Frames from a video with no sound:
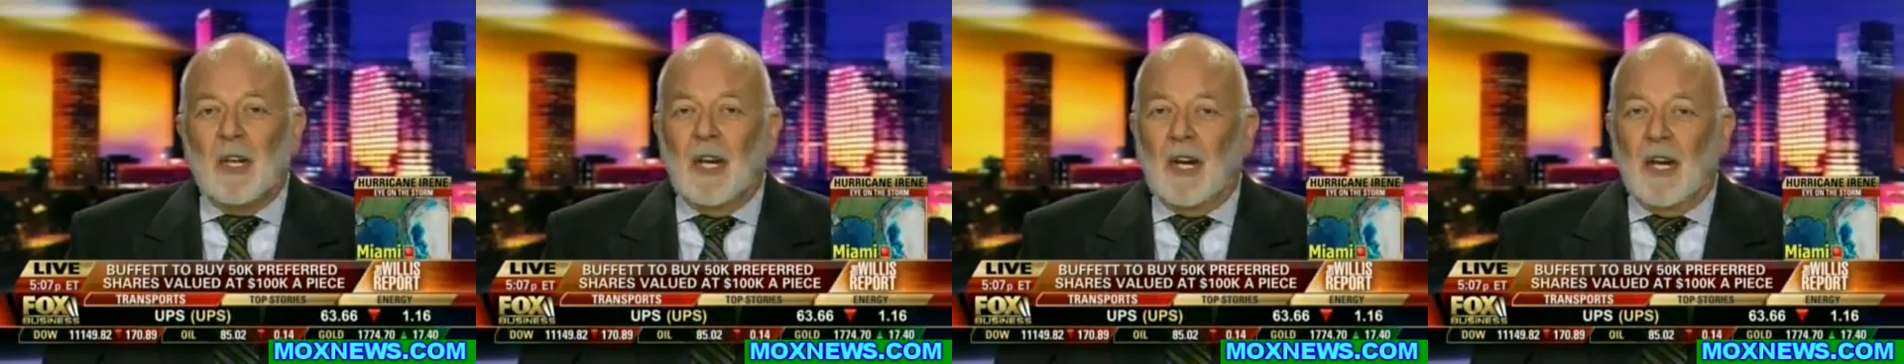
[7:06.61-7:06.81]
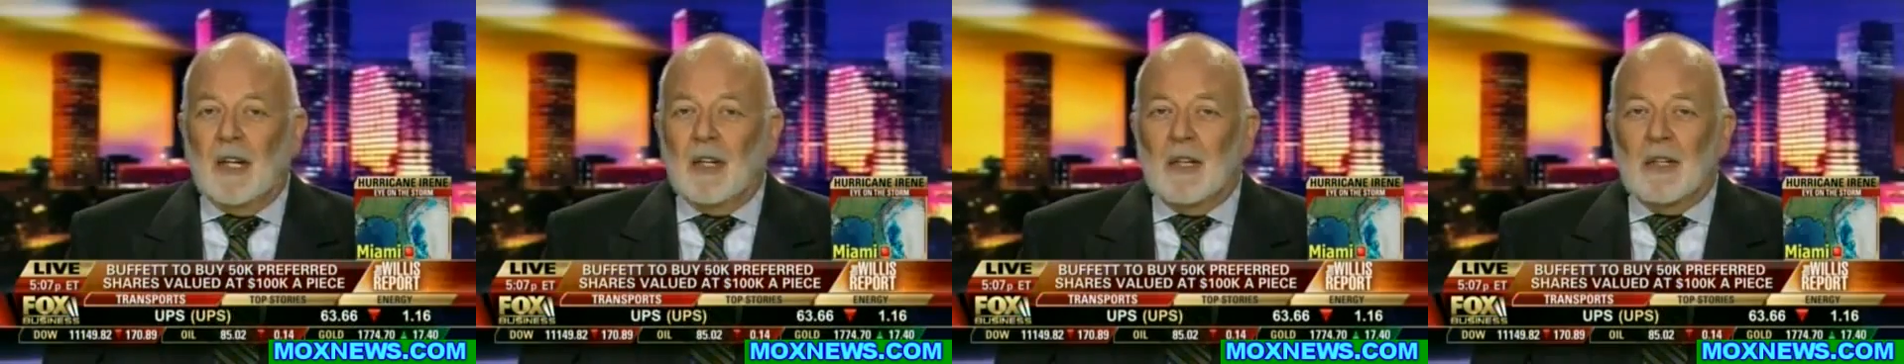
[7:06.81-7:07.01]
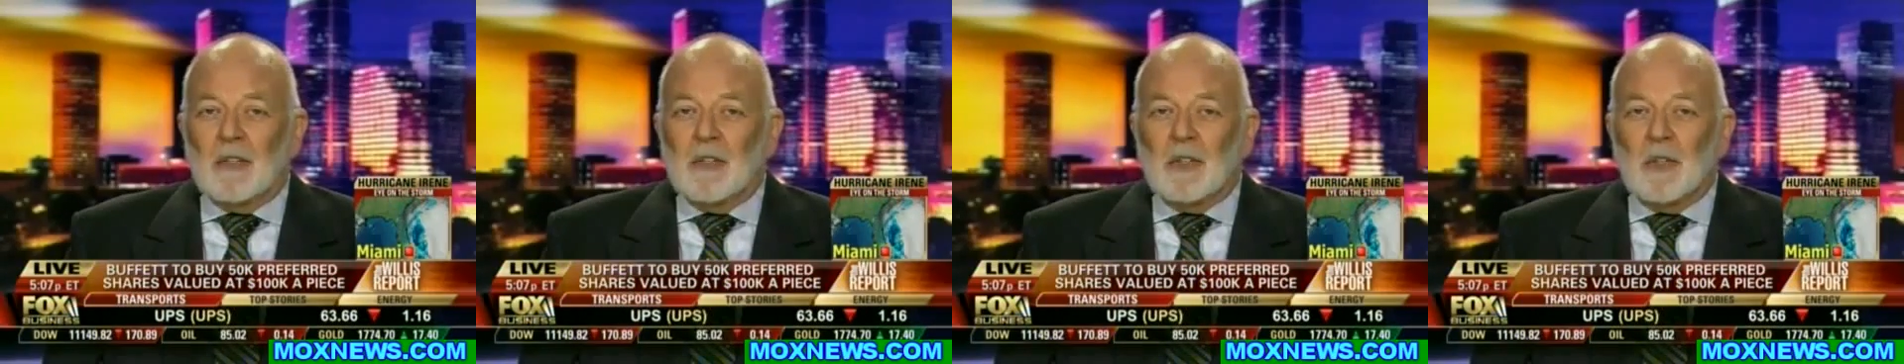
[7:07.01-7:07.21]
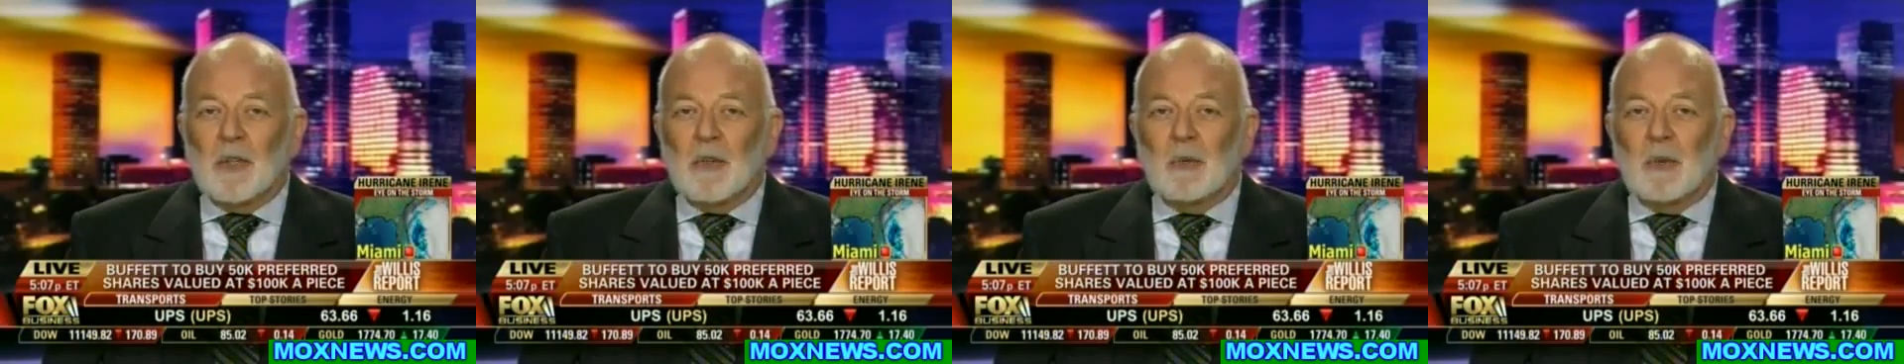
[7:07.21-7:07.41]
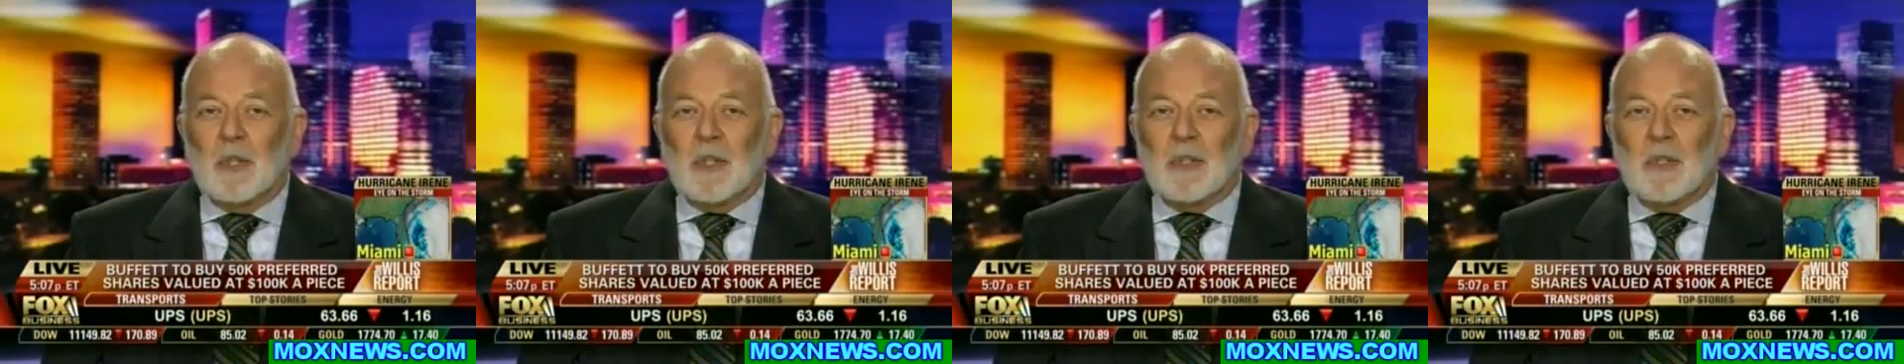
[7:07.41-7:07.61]
I'm not
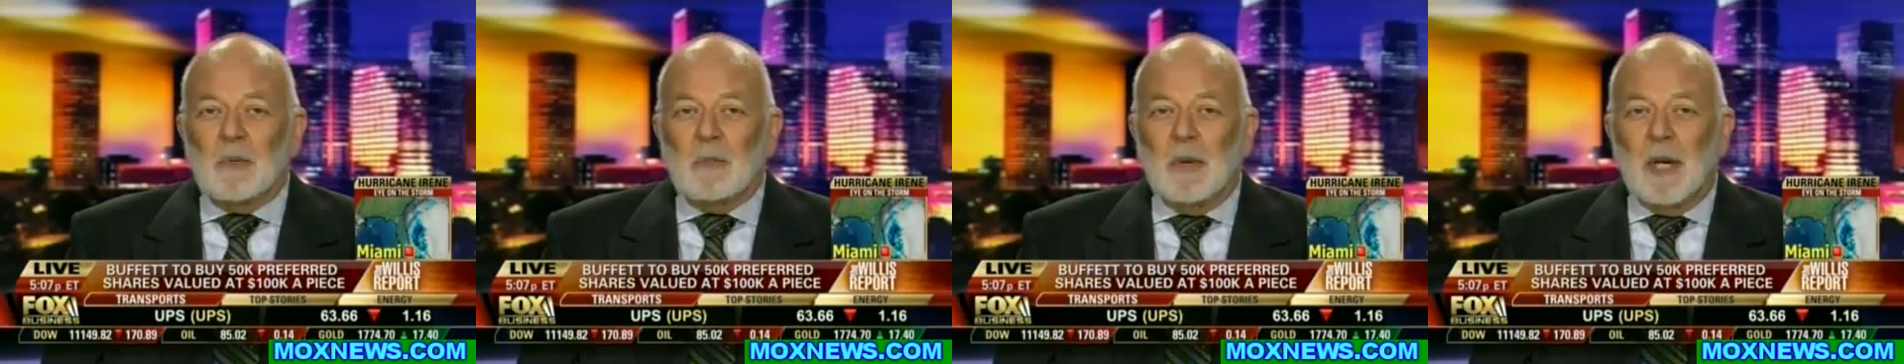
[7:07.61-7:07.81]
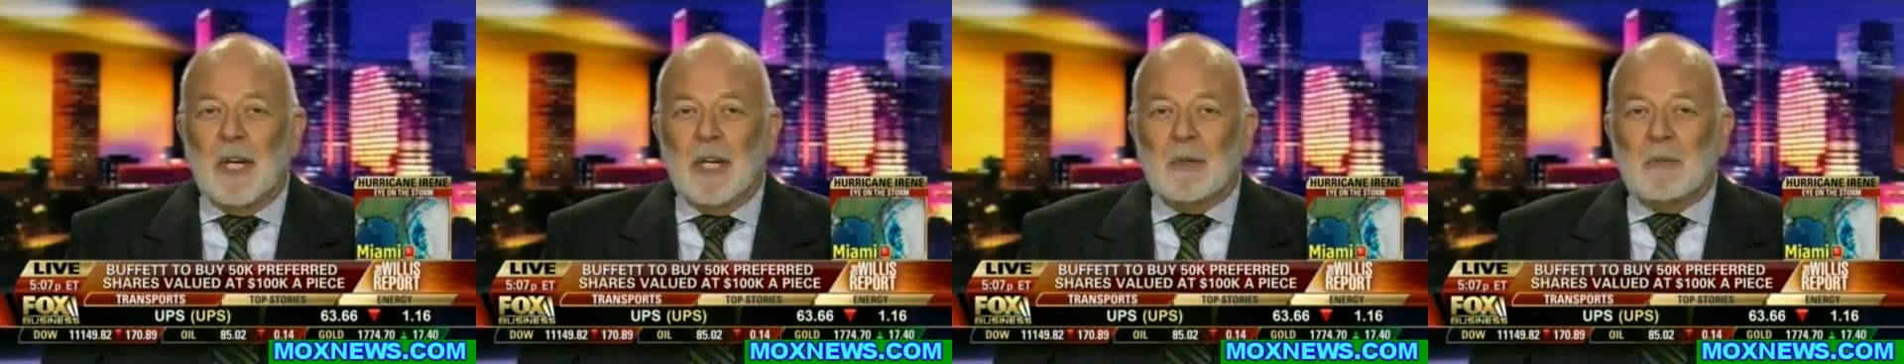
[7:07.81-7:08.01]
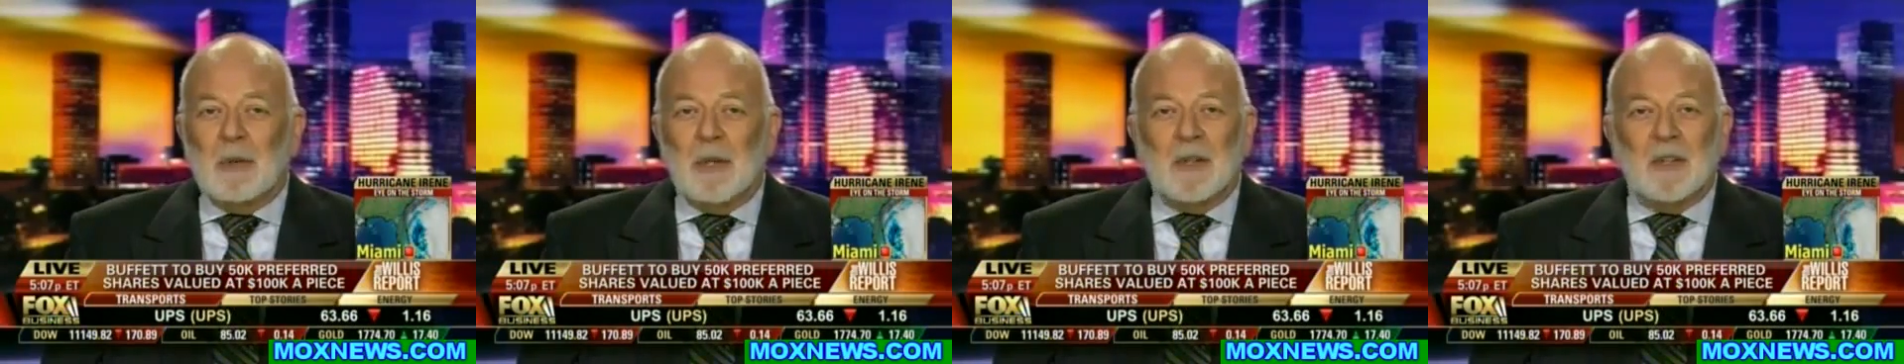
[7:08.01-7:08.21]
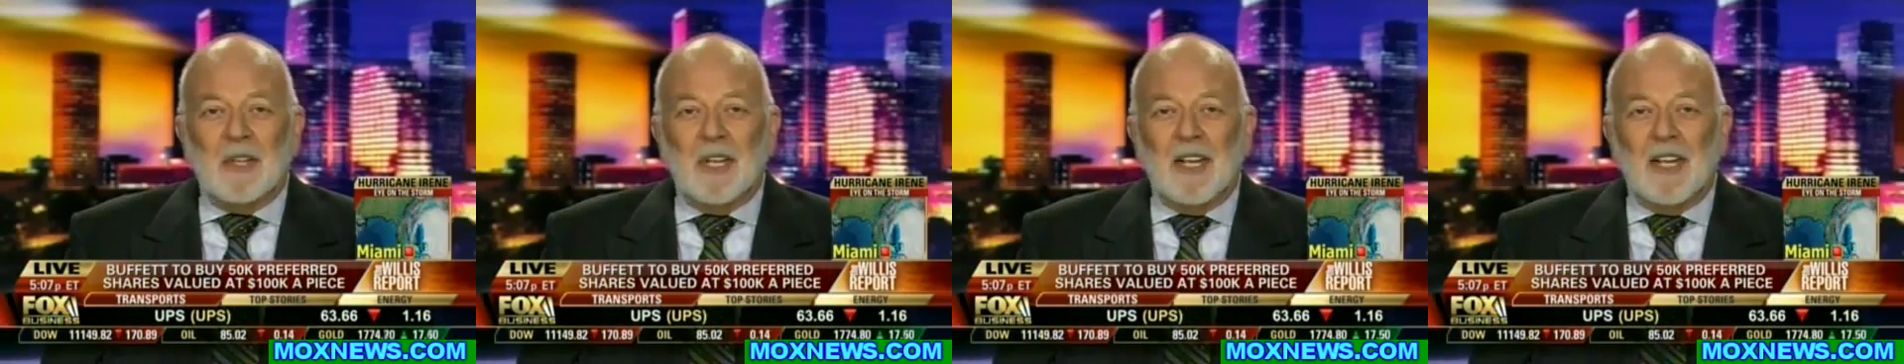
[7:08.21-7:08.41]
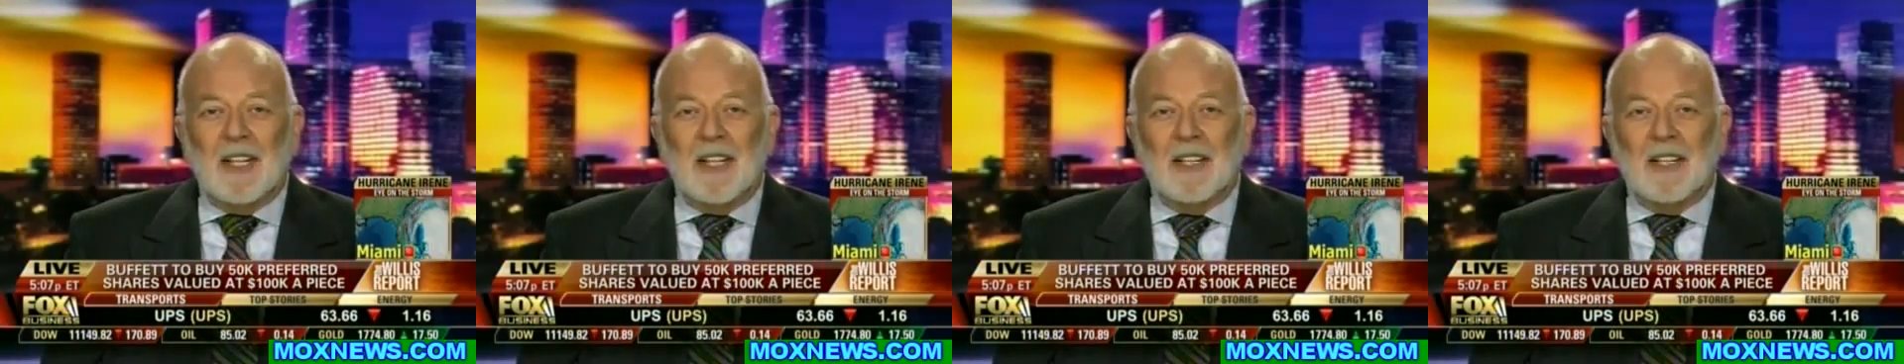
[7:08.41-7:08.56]
sure what's so bad about that.